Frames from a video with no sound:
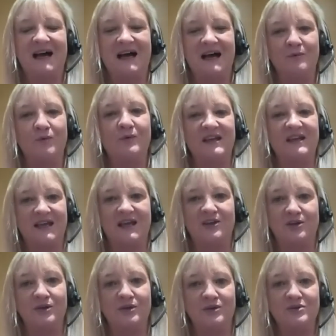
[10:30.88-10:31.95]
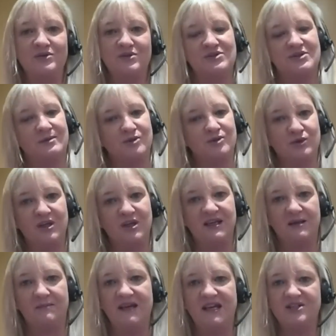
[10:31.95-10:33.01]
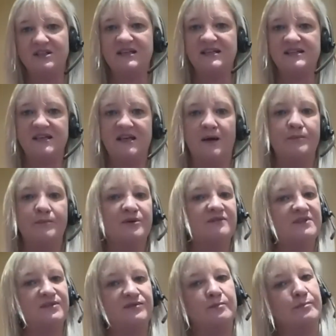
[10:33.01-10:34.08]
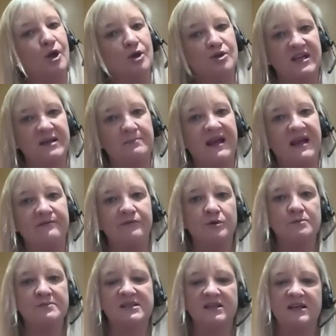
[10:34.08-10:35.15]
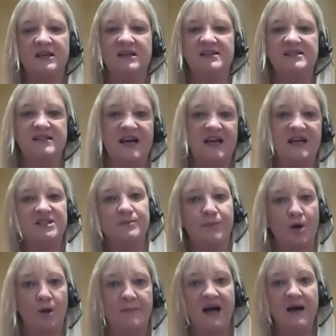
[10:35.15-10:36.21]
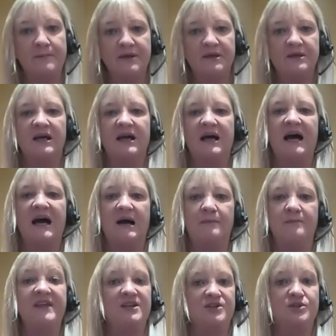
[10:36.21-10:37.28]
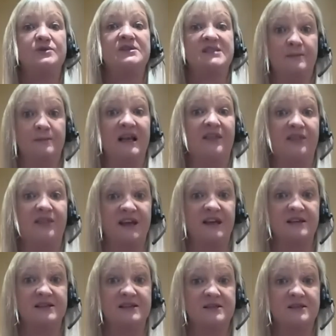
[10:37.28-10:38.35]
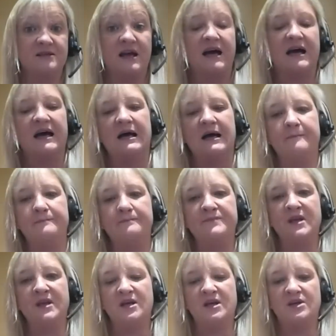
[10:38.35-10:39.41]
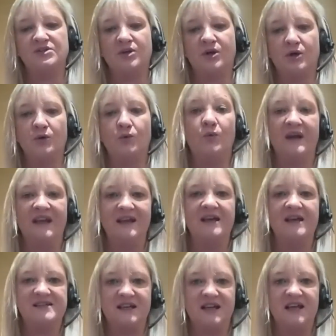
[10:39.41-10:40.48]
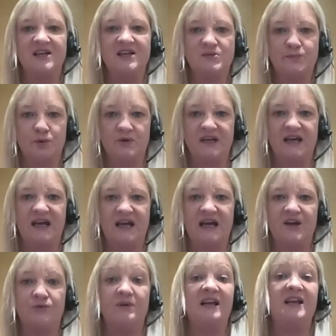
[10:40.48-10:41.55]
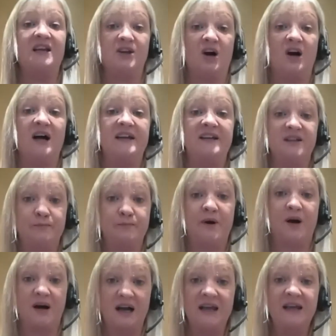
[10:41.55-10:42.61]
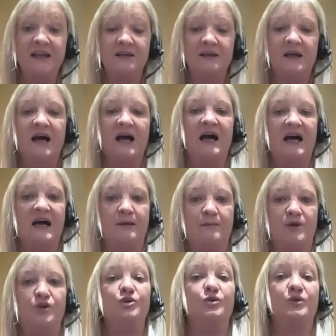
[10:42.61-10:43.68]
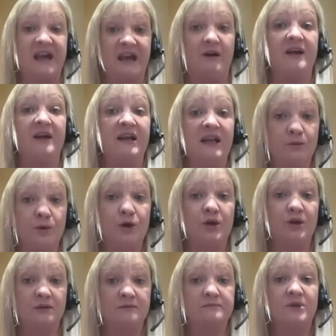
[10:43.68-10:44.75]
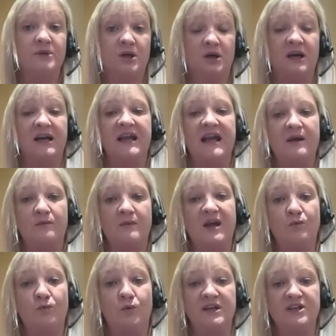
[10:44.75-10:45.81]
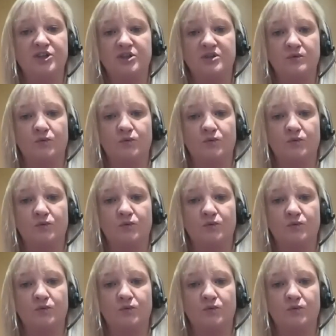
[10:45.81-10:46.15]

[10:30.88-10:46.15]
we can use, because I'm sure you can imagine there's a number of different blockchain platforms starting to pop up that do similar things. So we as an exporter are really guided by your carrier network, all right, and which